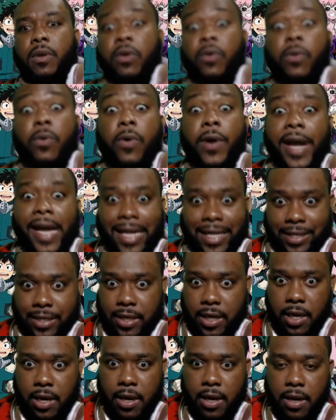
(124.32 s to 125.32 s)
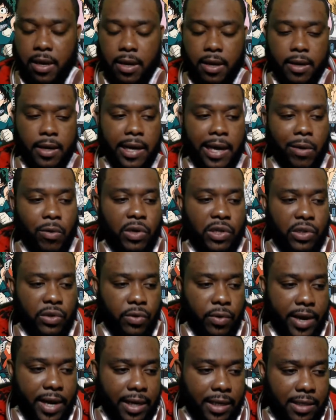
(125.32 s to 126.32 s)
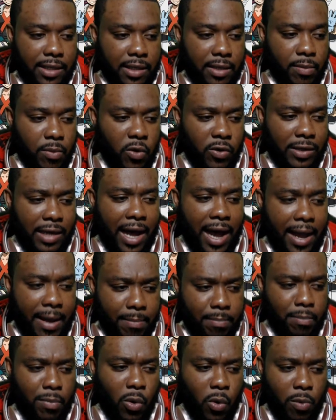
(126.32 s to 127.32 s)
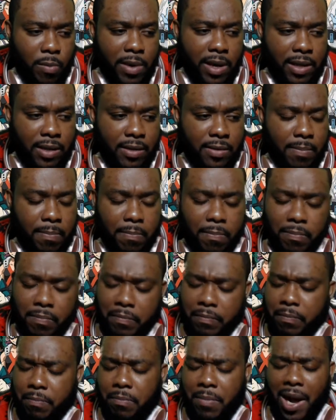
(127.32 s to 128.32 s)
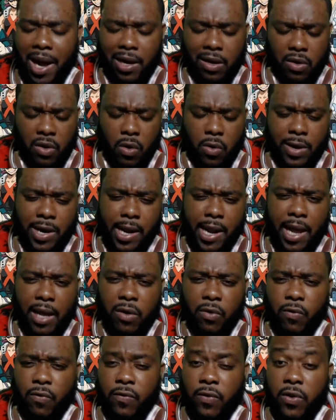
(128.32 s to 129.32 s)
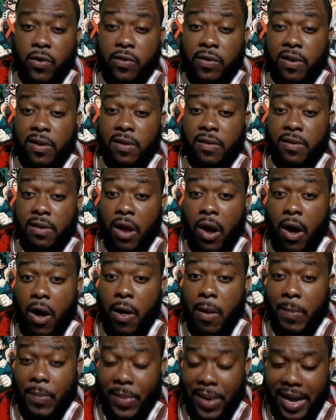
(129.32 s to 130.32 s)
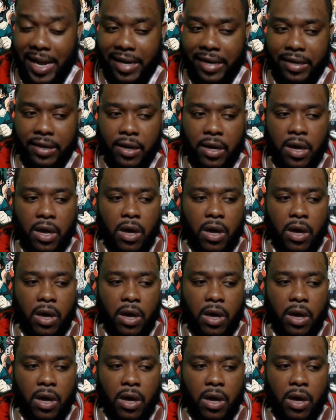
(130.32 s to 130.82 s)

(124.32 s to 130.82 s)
Great. It was great. The most hype moments, Bakugo and Deku versus All Might.